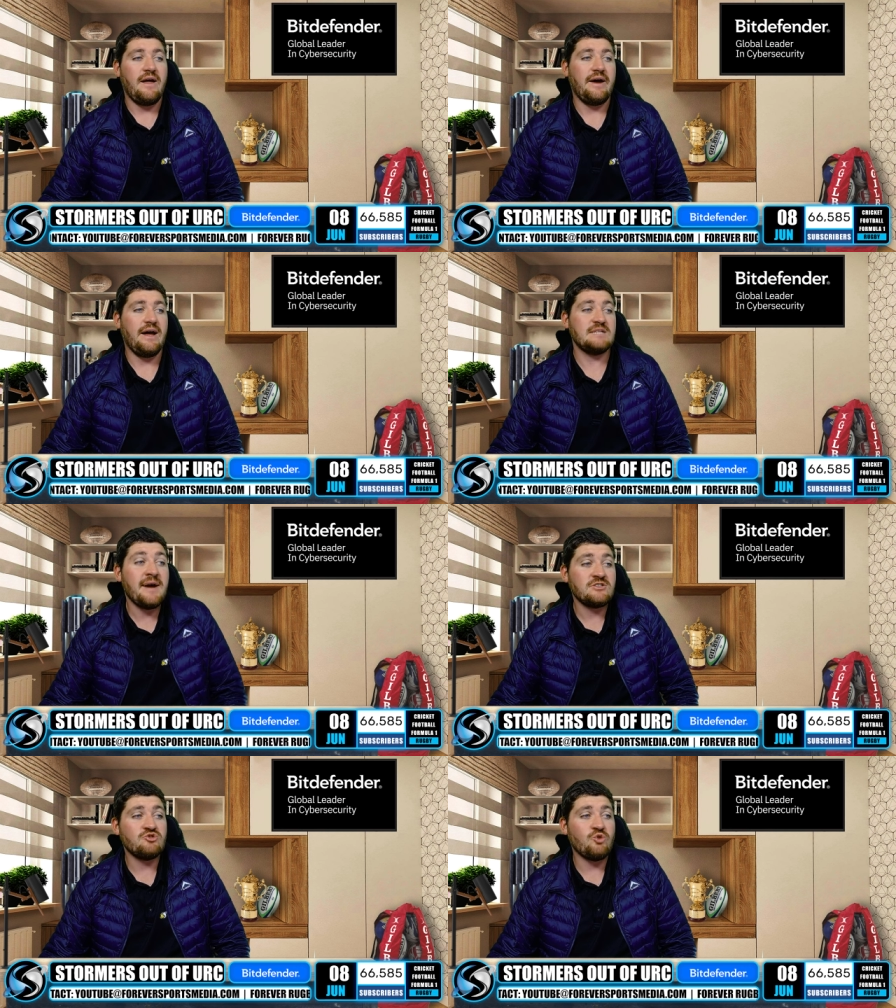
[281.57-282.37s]
Uh, it's
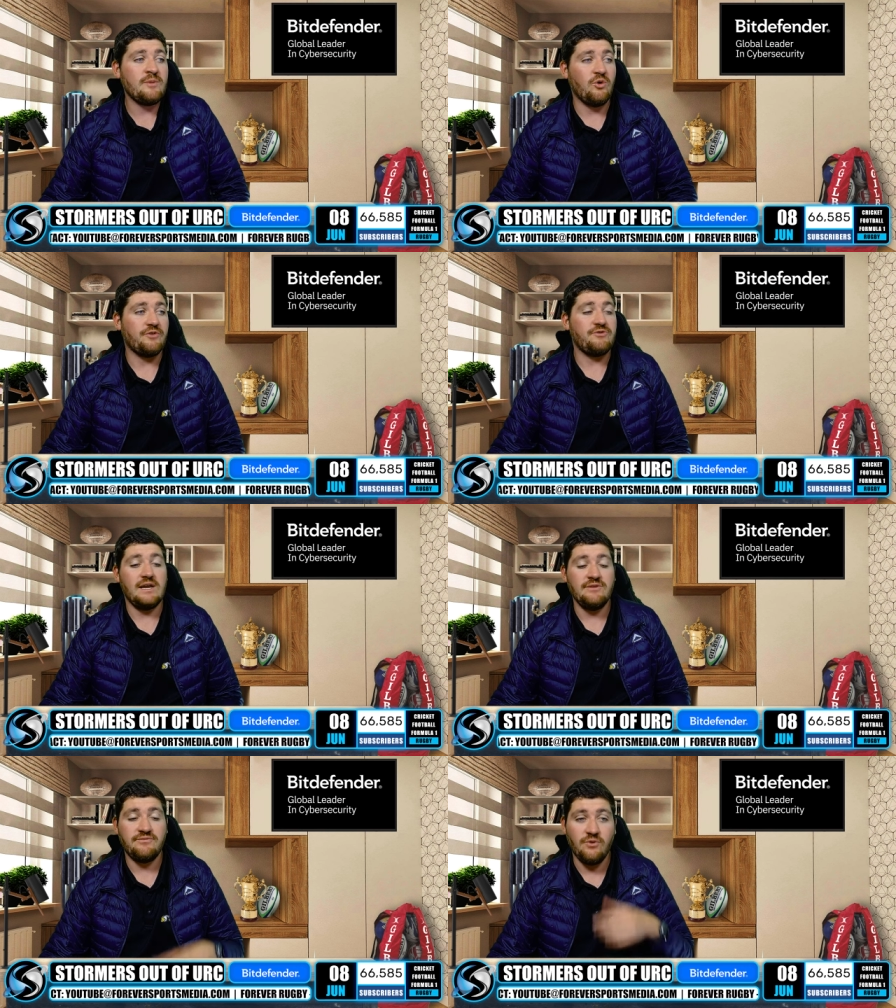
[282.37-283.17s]
back to the drawing board,
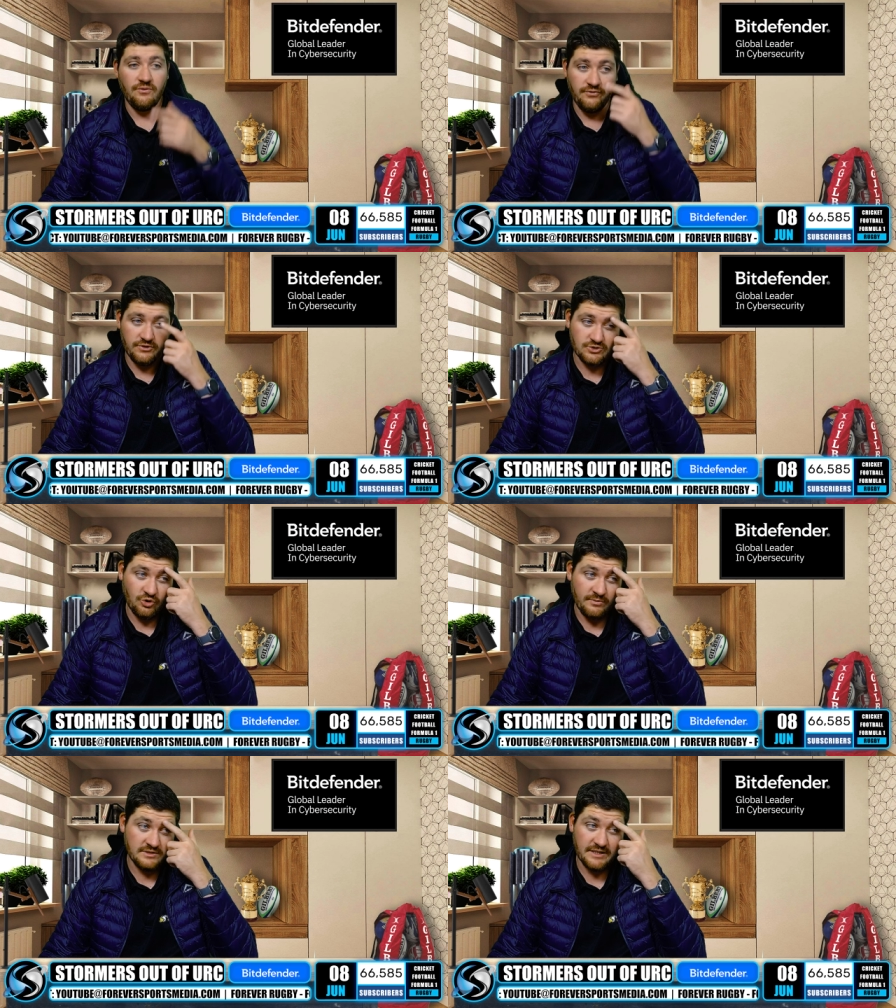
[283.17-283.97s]
really, for, for the
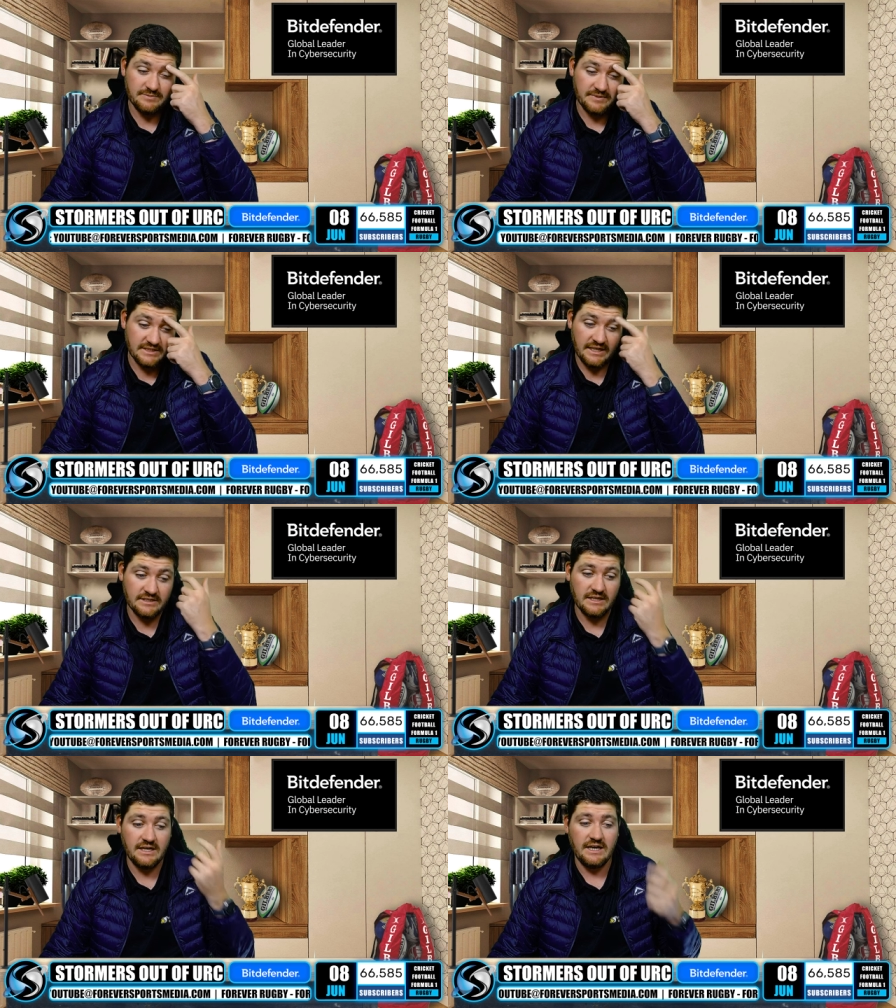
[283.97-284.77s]
Stormers, it must be
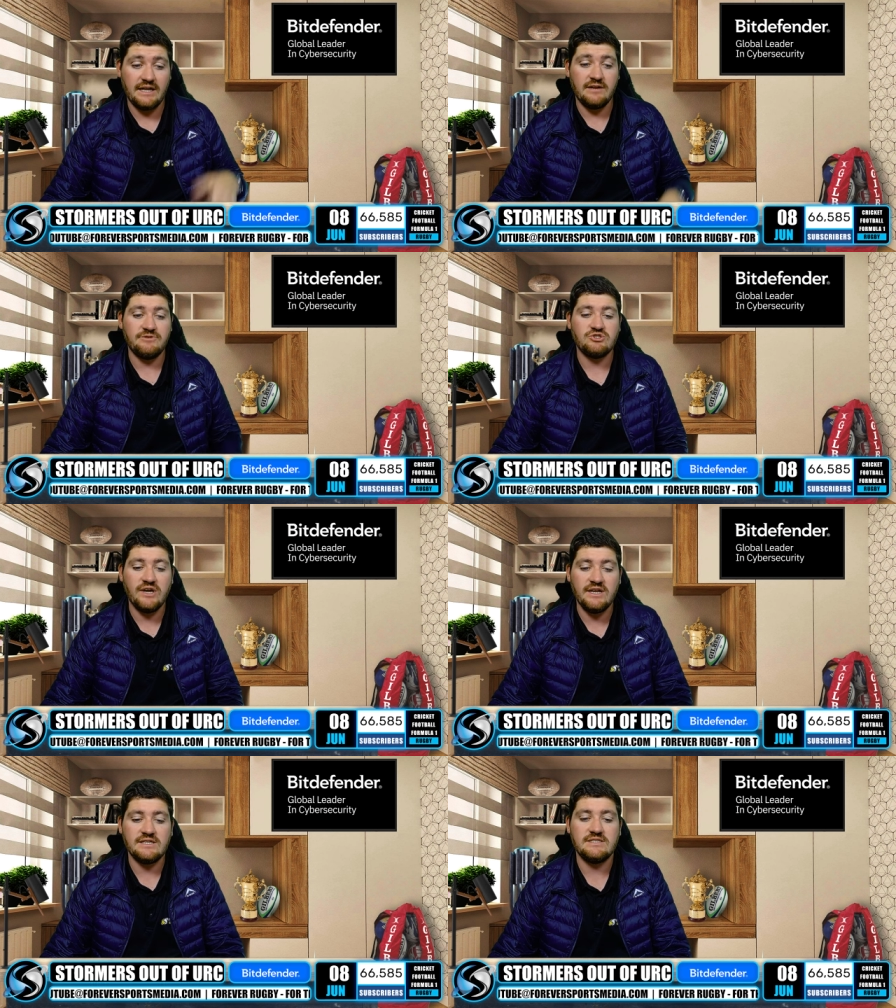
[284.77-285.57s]
said. And a
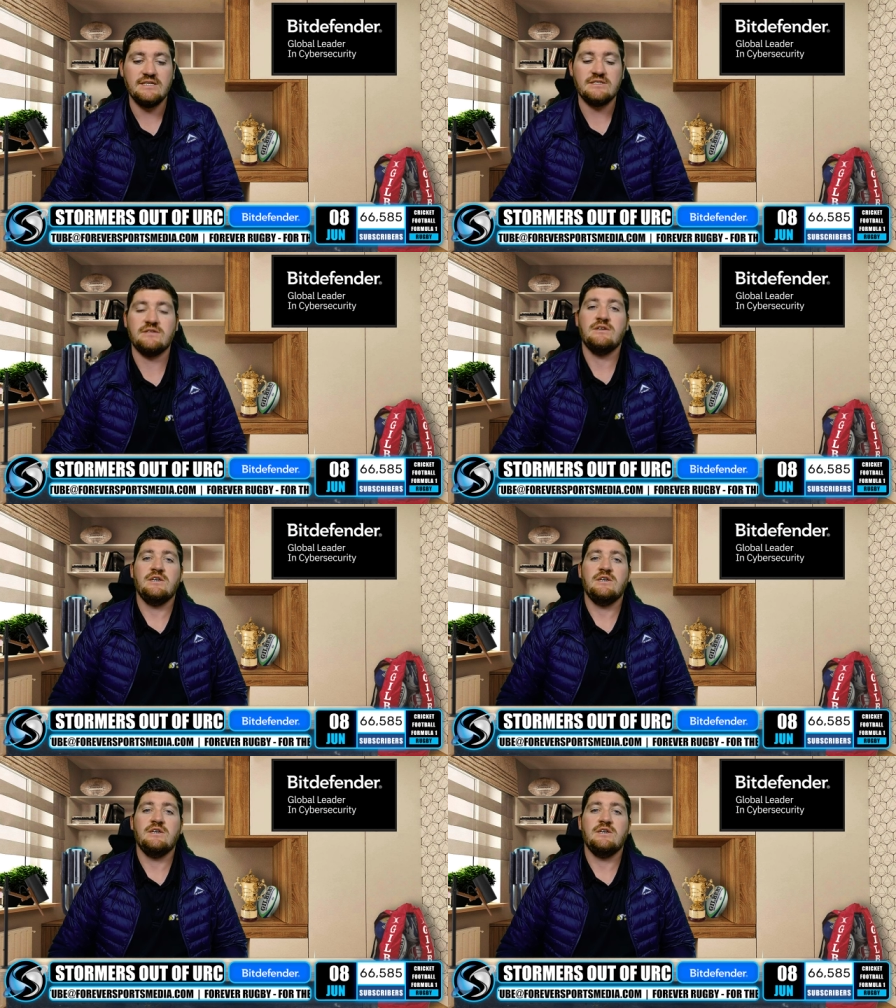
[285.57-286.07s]
frustrating season